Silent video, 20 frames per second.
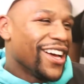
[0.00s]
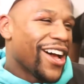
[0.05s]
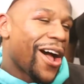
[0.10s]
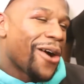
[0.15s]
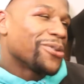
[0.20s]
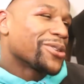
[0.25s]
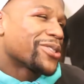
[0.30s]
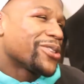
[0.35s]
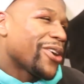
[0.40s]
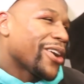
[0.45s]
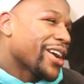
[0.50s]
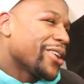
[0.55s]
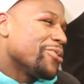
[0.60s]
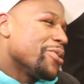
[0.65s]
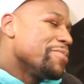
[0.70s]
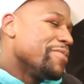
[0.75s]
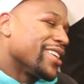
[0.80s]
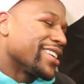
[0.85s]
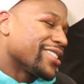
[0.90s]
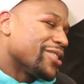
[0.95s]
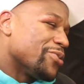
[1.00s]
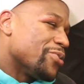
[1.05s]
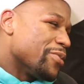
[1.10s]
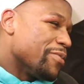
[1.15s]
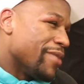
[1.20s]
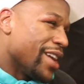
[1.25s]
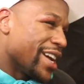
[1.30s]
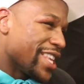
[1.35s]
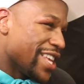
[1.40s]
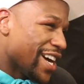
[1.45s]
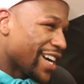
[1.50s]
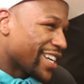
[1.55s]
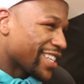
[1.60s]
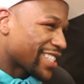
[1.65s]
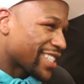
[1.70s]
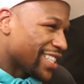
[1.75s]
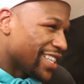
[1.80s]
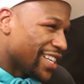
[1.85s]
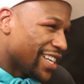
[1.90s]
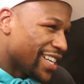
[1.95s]
I was talking with my, my
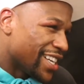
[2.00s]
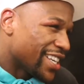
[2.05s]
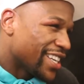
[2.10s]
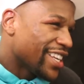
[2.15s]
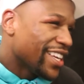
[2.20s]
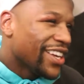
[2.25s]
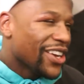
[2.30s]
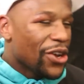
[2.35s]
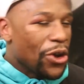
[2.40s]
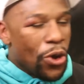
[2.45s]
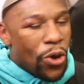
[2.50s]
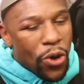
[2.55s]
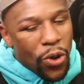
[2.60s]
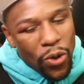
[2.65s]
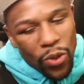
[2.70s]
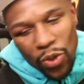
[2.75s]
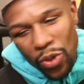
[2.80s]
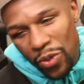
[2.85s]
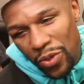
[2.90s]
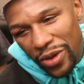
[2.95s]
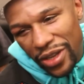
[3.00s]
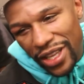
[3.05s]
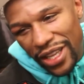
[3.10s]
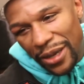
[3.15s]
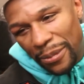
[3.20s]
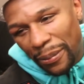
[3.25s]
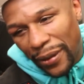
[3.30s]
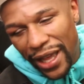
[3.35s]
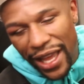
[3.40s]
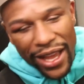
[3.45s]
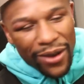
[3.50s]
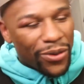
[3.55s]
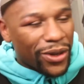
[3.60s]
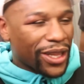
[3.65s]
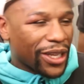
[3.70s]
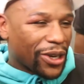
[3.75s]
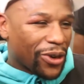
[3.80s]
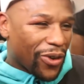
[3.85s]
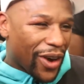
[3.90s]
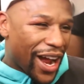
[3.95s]
youngest son, playing
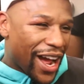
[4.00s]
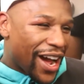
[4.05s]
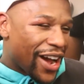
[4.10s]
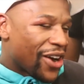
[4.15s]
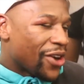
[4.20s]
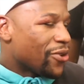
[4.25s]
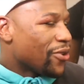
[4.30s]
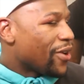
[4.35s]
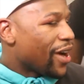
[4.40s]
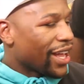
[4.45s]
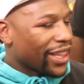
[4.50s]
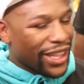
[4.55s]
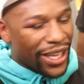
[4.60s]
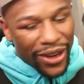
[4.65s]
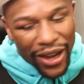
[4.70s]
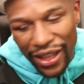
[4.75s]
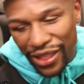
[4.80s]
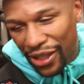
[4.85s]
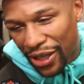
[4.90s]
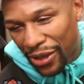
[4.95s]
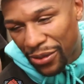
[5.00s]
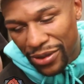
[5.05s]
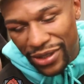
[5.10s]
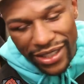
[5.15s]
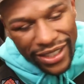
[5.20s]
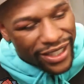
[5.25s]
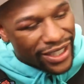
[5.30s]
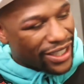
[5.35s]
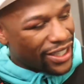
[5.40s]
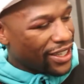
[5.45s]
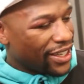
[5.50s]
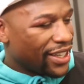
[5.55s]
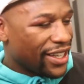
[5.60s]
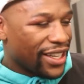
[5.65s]
with the crowd. I think I thought it was a,